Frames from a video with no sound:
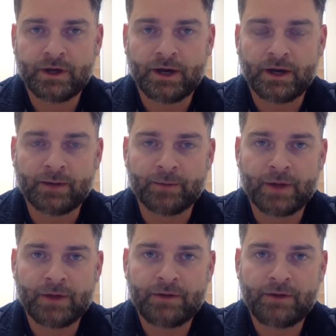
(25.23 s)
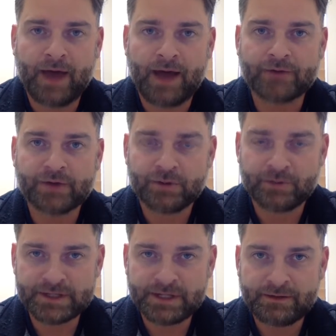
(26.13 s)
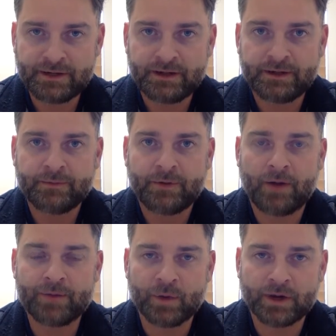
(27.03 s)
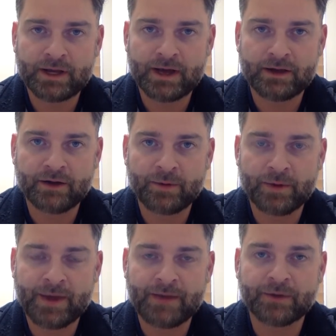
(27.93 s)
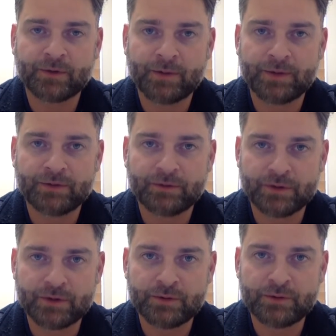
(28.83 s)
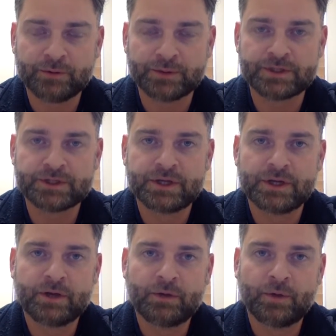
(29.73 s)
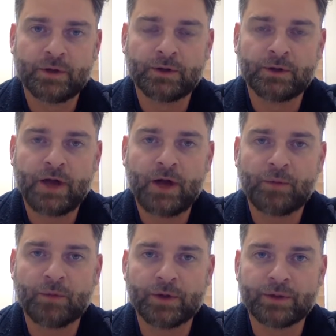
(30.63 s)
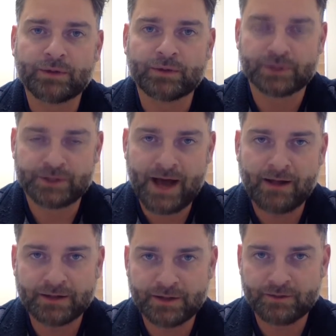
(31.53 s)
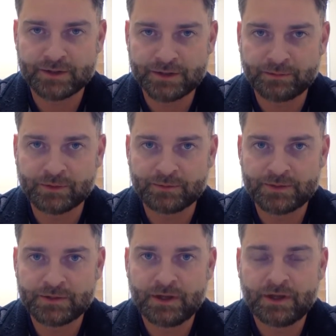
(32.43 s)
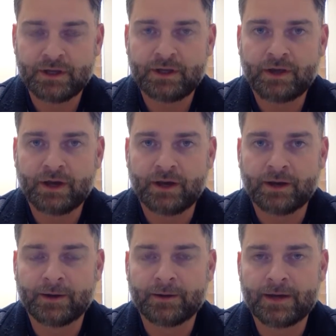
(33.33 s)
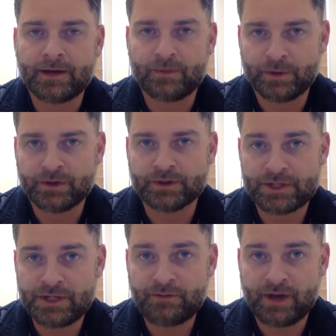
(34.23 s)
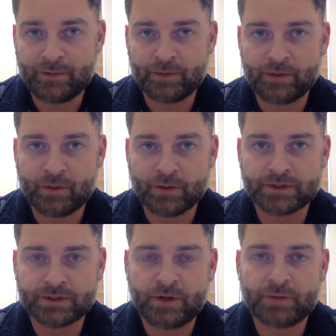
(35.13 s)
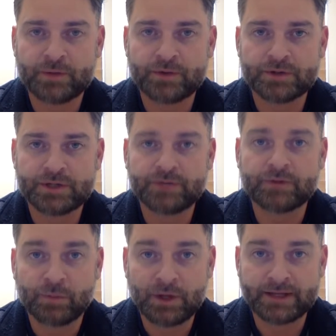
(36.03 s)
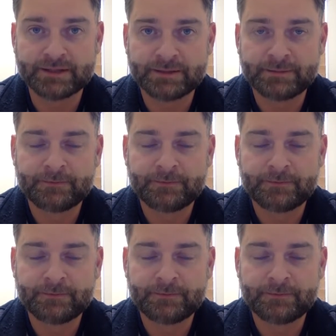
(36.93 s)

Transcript: um, after your visit, I'll be working on a homeopathic remedy for you, which will help with the totality of your symptoms, with the chief aim, of course, to help you with your chief complaints.